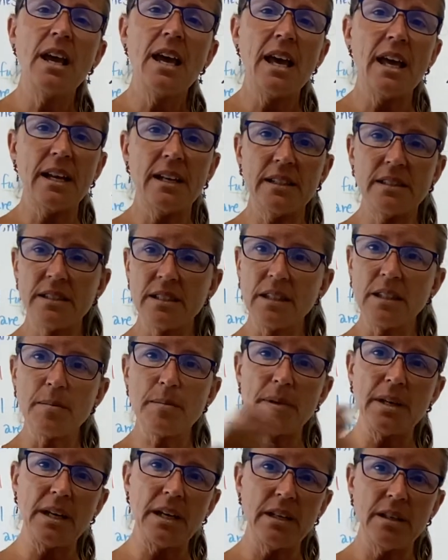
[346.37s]
and it's
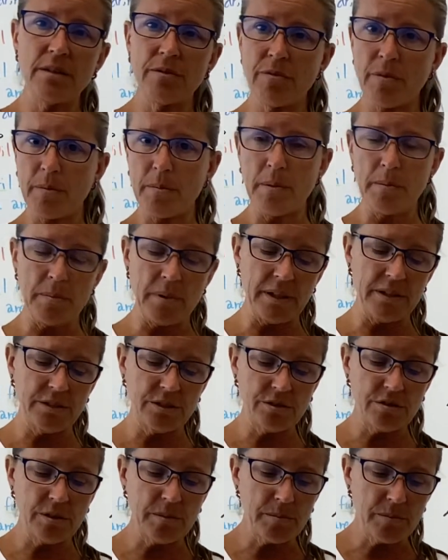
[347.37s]
eliminated from the
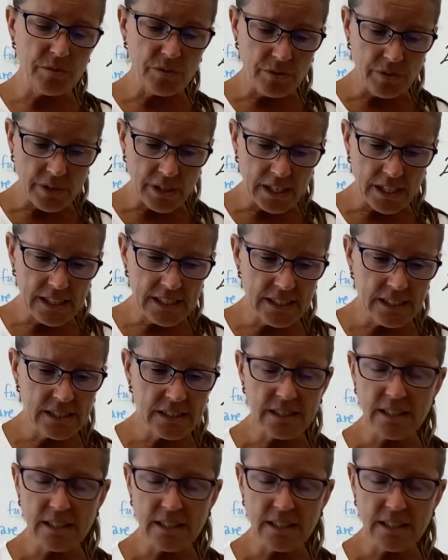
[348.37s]
bloodstream through the kidneys,